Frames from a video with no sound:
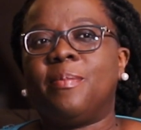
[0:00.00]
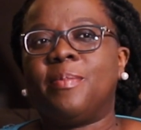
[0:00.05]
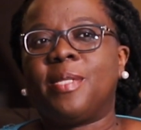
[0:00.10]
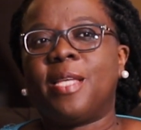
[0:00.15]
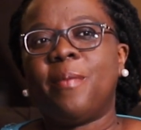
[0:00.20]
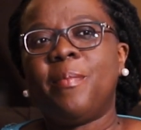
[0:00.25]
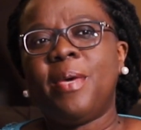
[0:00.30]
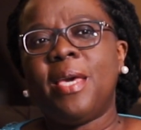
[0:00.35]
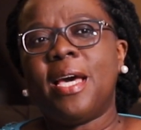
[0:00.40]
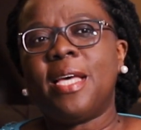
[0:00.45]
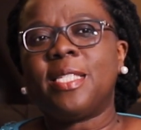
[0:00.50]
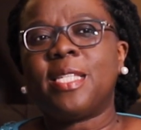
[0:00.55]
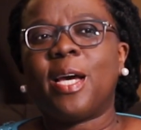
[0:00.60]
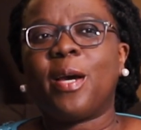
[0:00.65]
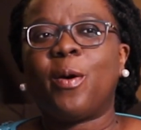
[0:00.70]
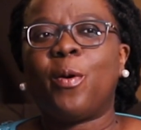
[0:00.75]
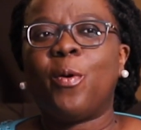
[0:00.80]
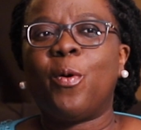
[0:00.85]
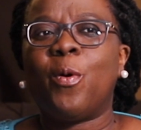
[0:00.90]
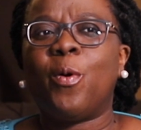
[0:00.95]
Some years
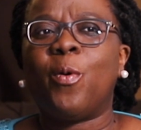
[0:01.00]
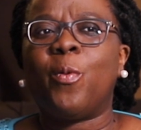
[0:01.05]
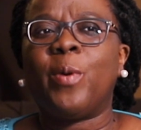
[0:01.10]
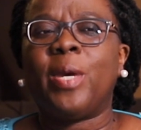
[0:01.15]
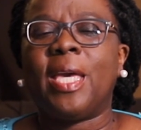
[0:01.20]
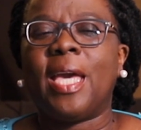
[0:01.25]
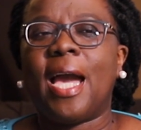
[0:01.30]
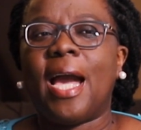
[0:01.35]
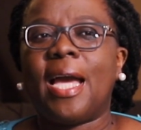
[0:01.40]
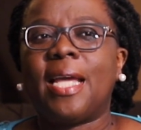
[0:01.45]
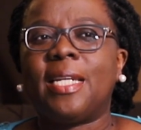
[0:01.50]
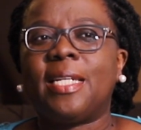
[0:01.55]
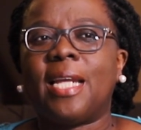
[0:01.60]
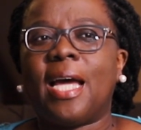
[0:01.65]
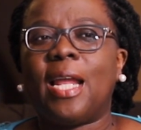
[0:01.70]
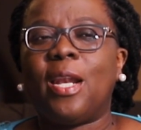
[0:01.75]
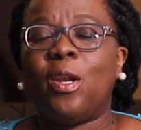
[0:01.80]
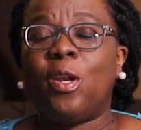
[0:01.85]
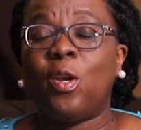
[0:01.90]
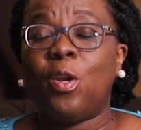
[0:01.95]
ago, we had
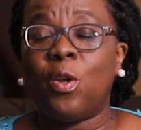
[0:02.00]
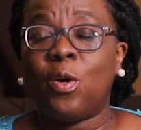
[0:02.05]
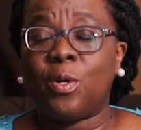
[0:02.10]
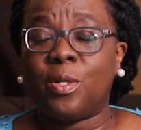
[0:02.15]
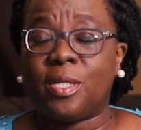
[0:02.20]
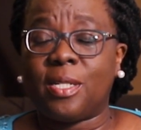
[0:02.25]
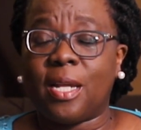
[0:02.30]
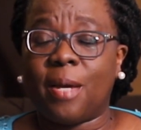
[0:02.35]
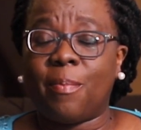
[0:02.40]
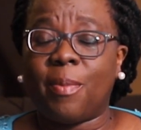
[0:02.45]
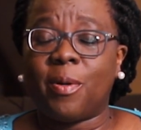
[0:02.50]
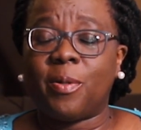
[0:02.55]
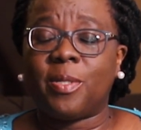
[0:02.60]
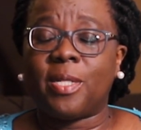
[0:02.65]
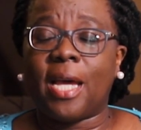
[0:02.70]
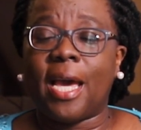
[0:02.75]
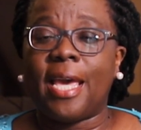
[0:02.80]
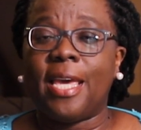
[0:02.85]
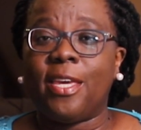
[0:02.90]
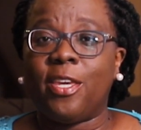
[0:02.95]
a lot
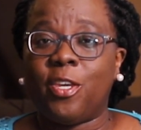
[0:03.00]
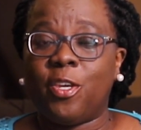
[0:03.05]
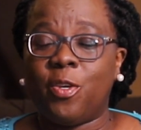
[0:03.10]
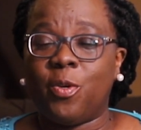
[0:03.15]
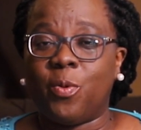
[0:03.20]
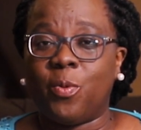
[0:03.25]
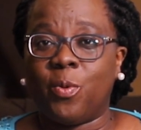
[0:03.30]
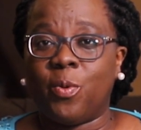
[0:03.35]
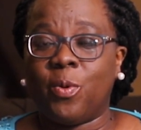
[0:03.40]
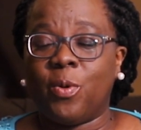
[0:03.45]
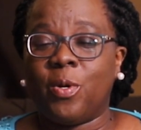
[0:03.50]
about IQ,